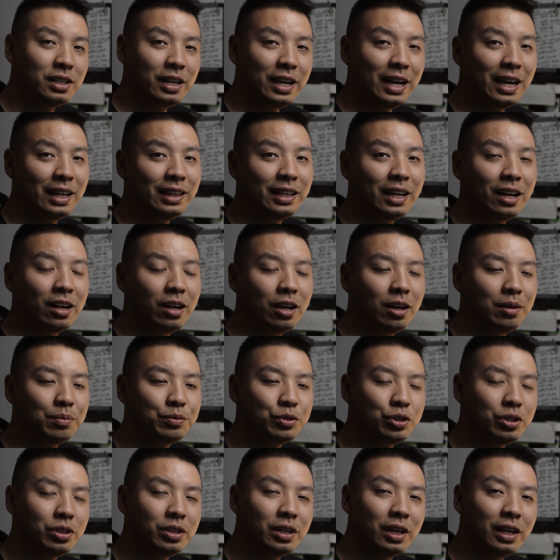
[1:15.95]
it had that
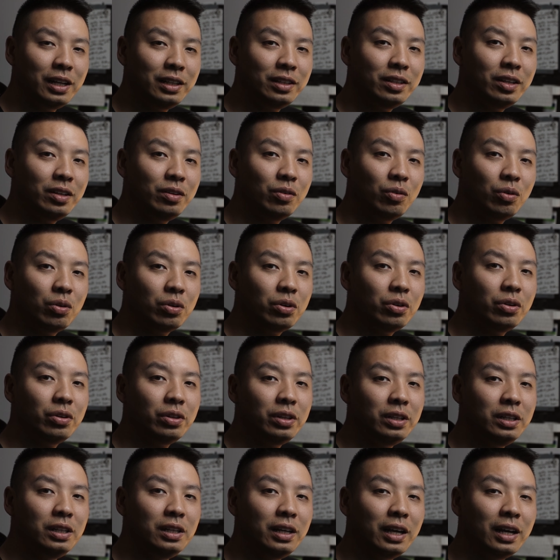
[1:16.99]
option, I did order
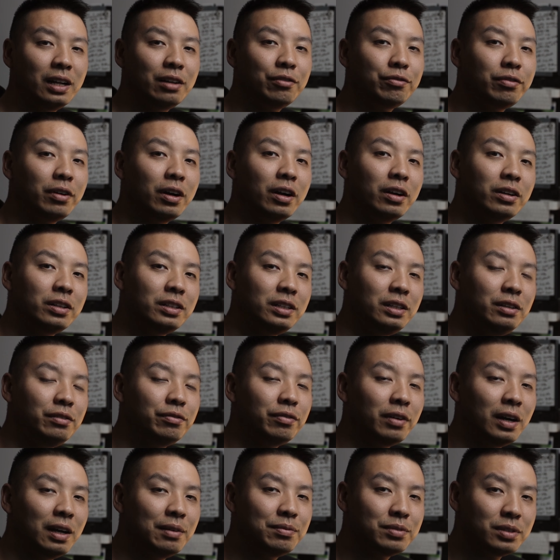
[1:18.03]
the Edifier
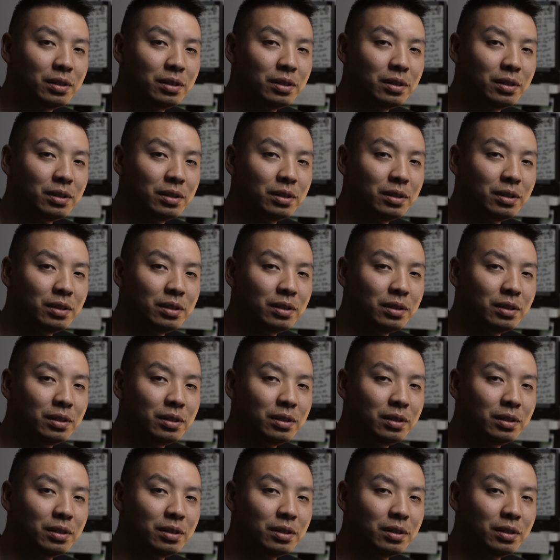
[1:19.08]
T5